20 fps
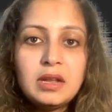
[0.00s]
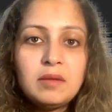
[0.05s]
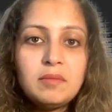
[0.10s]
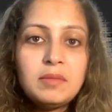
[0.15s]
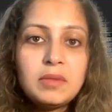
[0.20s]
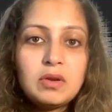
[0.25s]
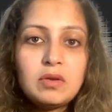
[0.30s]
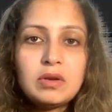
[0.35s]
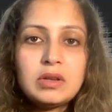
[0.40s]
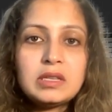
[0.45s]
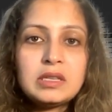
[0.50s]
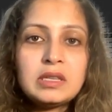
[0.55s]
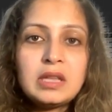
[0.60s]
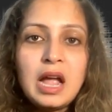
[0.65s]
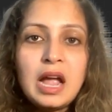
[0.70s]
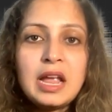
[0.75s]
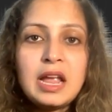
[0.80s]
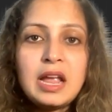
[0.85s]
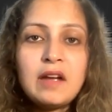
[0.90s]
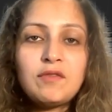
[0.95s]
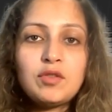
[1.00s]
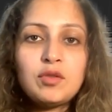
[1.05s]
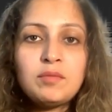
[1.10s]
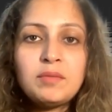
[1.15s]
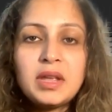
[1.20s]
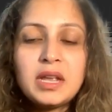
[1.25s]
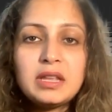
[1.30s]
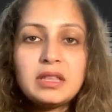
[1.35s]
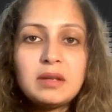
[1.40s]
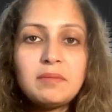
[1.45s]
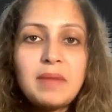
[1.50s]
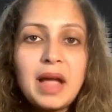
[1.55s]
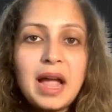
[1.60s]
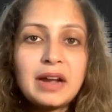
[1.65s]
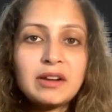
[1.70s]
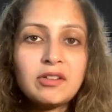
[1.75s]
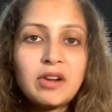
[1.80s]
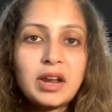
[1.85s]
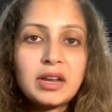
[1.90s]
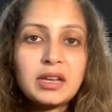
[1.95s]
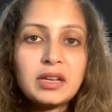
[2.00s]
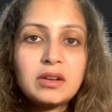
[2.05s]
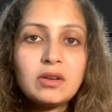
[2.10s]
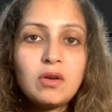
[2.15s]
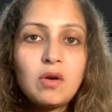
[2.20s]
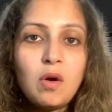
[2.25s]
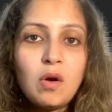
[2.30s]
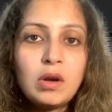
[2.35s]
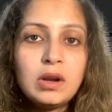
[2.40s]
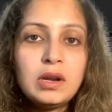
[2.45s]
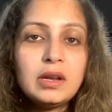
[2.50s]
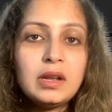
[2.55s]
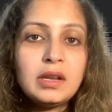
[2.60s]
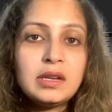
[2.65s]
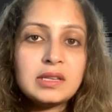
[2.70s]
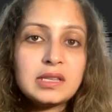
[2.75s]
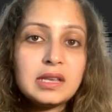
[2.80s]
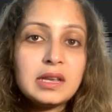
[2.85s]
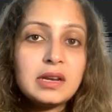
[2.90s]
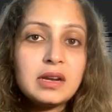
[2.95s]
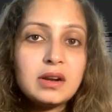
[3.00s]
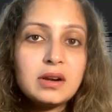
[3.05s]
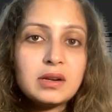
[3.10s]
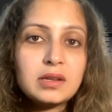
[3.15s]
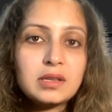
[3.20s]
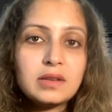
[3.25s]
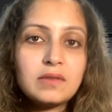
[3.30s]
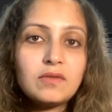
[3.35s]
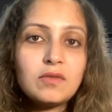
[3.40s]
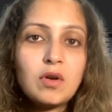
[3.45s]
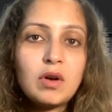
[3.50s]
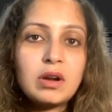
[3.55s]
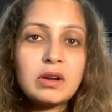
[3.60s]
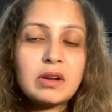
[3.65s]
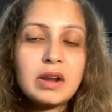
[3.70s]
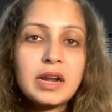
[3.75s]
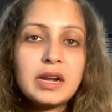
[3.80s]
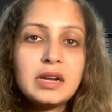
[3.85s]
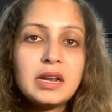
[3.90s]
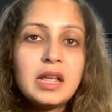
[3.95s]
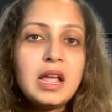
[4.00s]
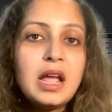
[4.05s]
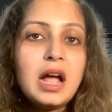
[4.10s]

because I have to make the backtracking call. It's a recursive call, right?